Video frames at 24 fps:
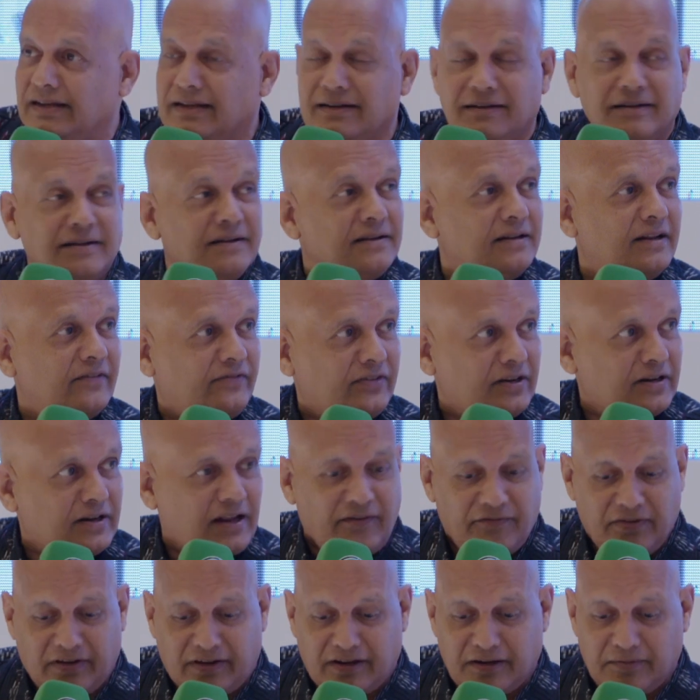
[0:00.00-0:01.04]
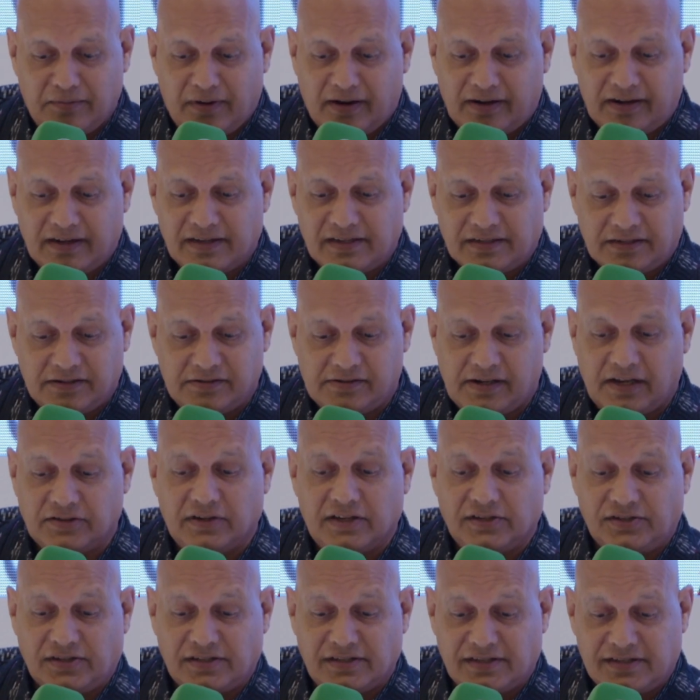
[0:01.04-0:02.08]
please, for that. Good progress made in
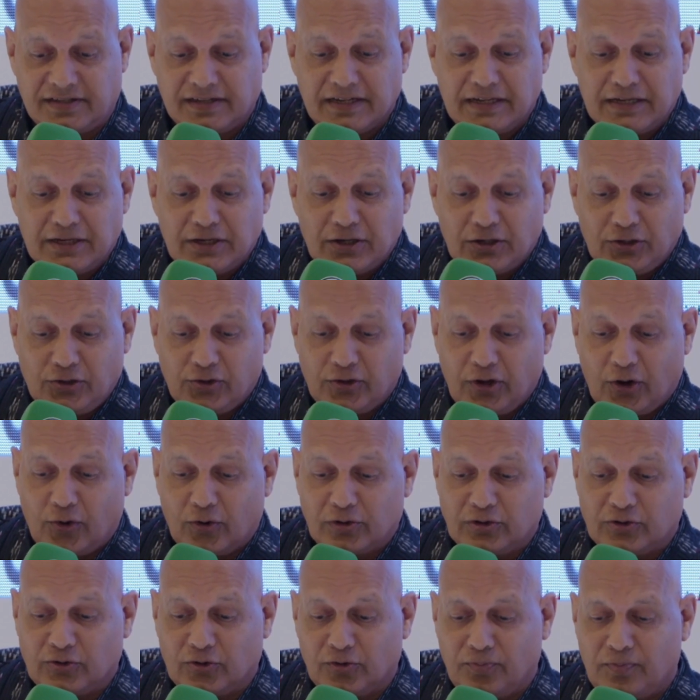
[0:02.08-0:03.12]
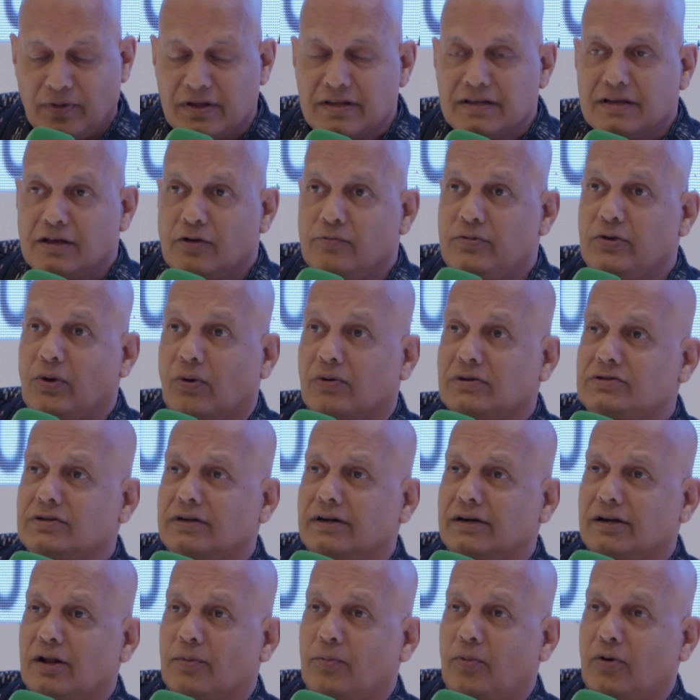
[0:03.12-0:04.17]
different African markets. Congratulations
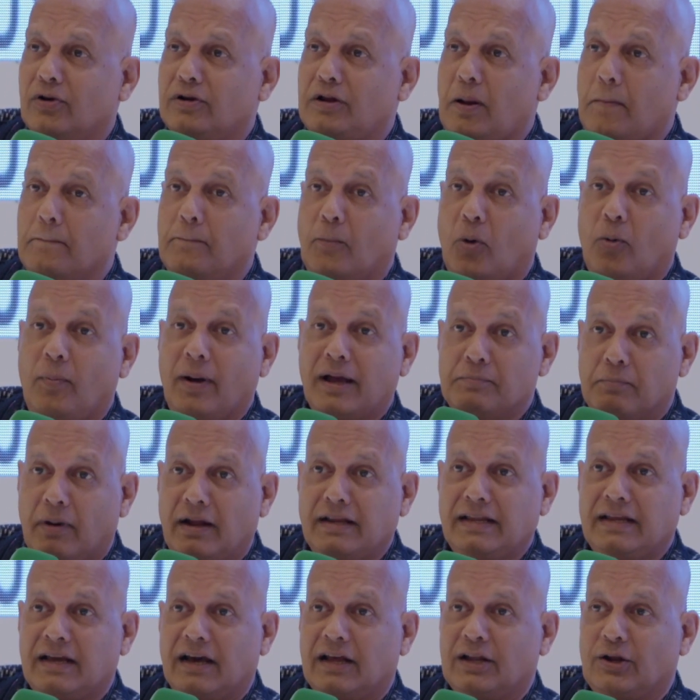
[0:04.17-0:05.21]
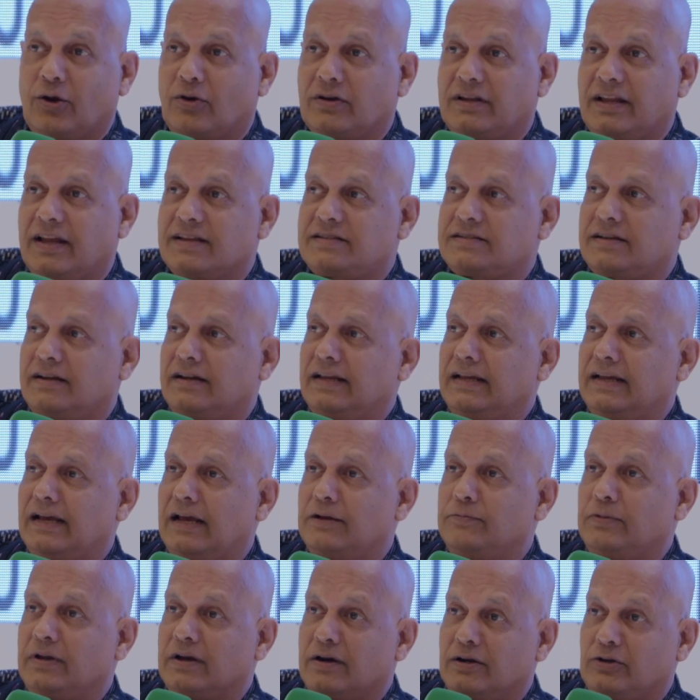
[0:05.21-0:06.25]
to your whole group. We also heard about
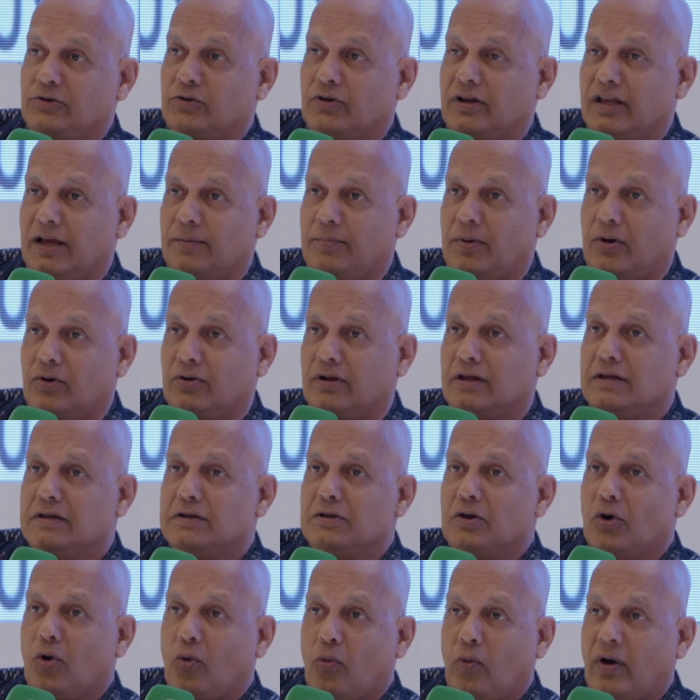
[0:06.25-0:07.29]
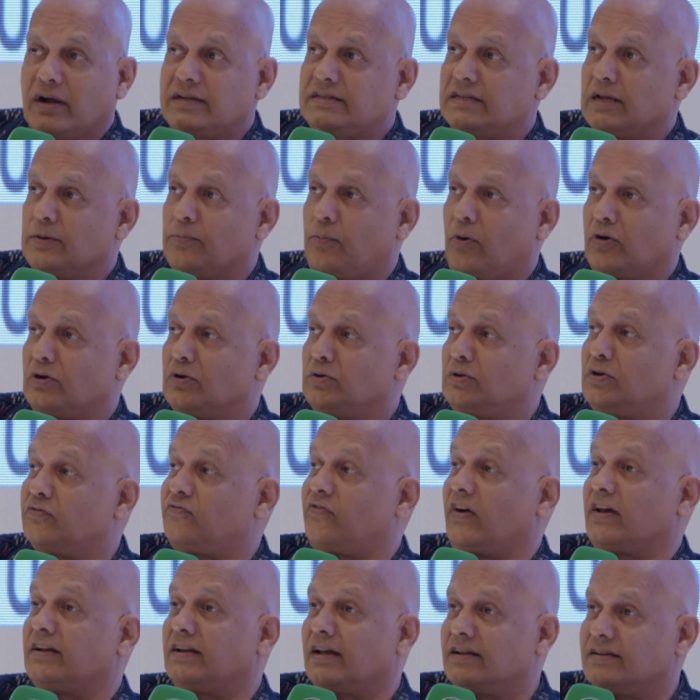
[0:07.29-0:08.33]
mobile money a lot yesterday, and we heard today
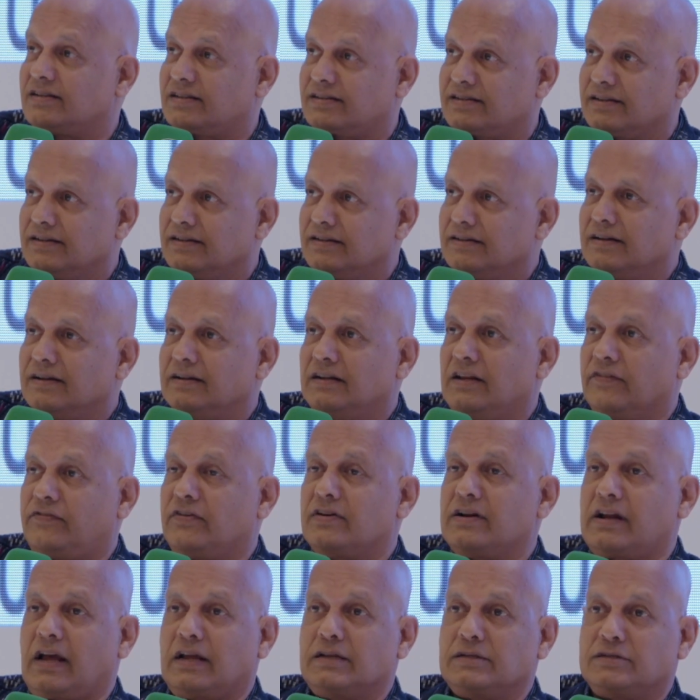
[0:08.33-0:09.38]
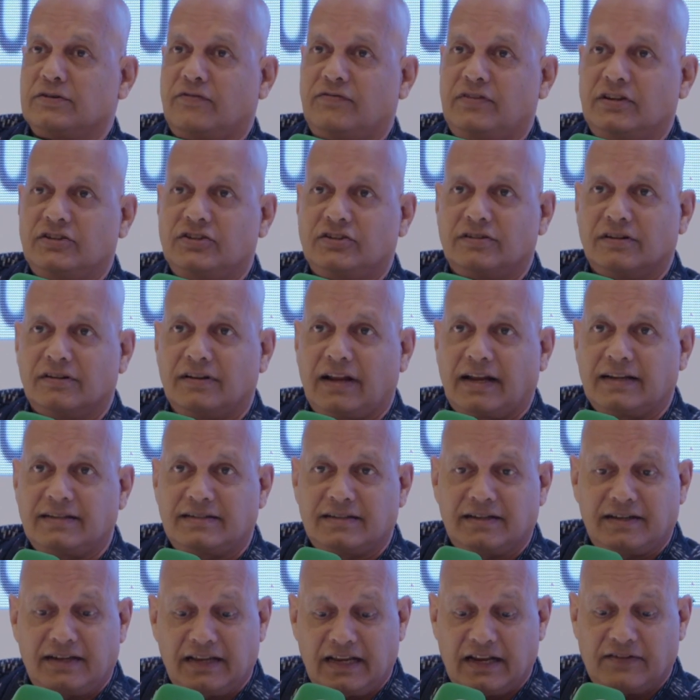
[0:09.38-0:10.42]
about why it's important to finance
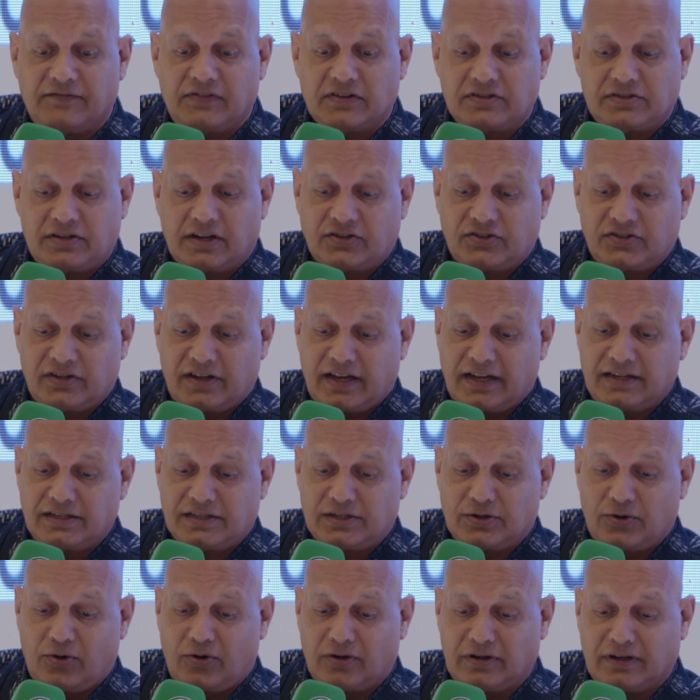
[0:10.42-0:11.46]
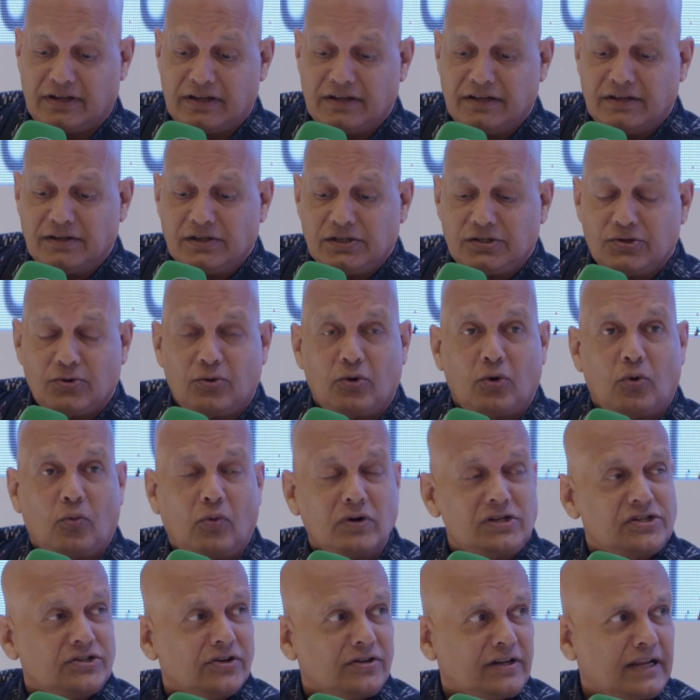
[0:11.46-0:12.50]
different kinds of digital ICT
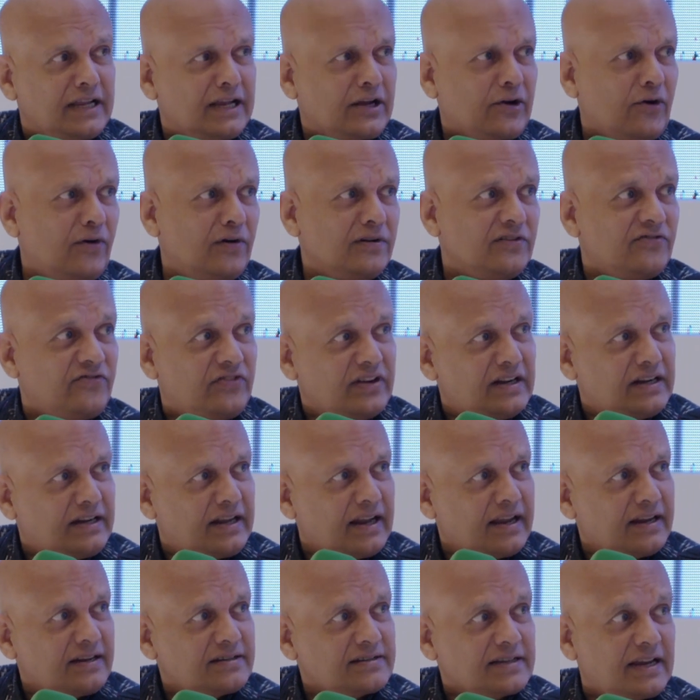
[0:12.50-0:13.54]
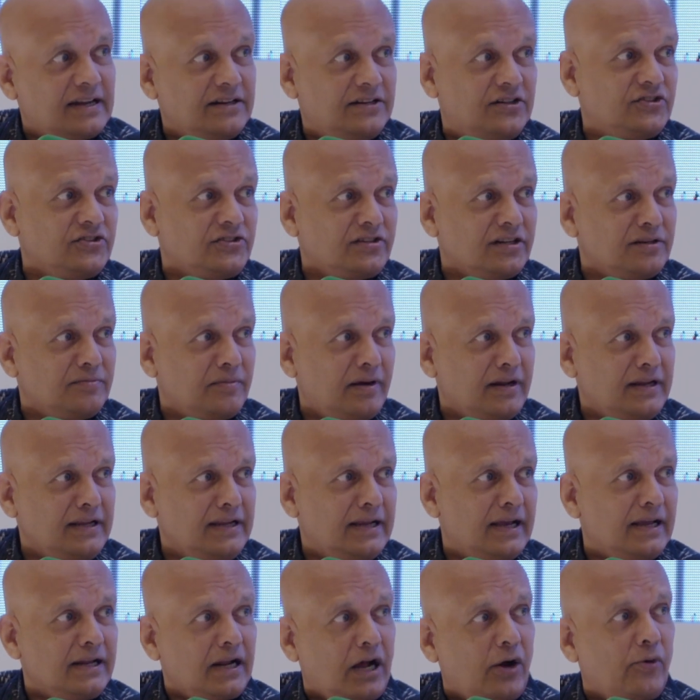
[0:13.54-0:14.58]
infrastructure and so on. So what's your take
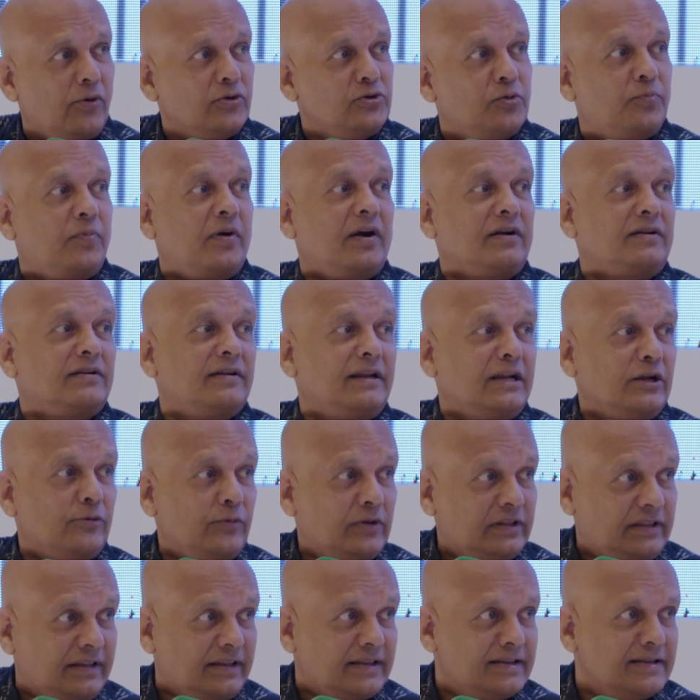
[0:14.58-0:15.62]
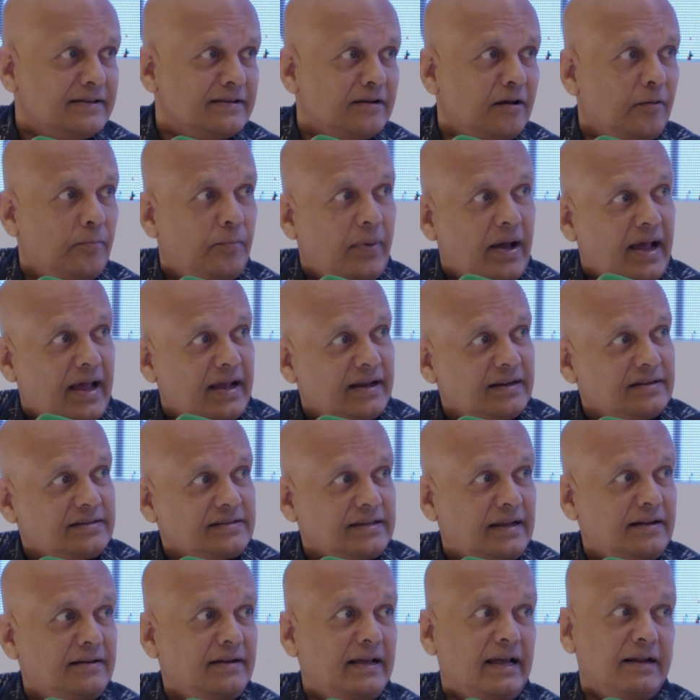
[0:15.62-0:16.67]
on fintechs and digital money, and how are you
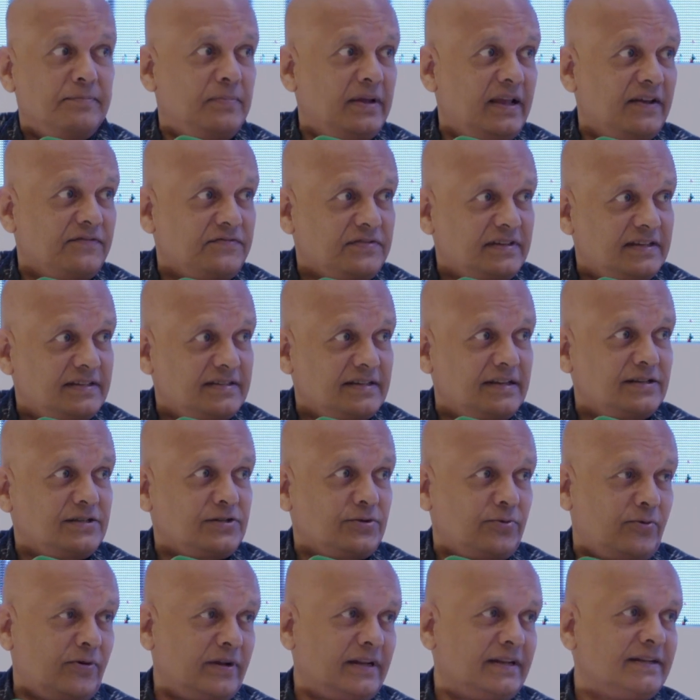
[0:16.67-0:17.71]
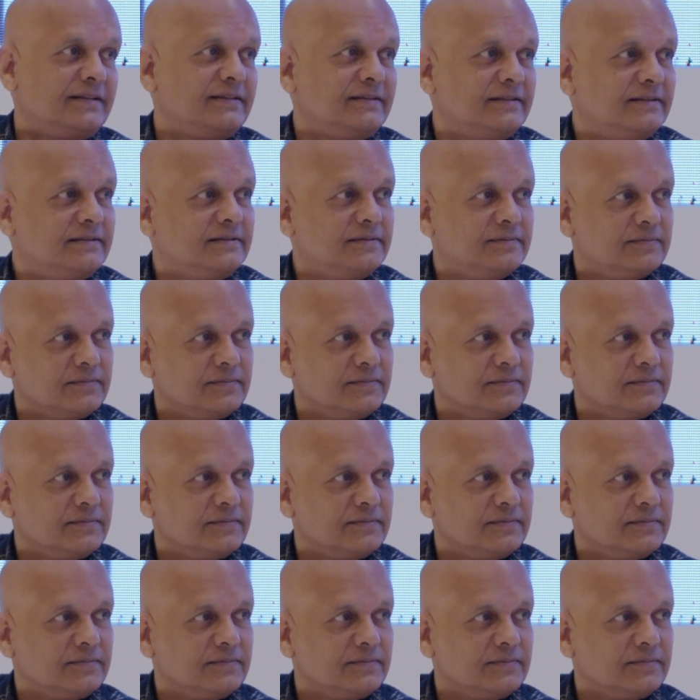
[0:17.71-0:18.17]
partnering with banks and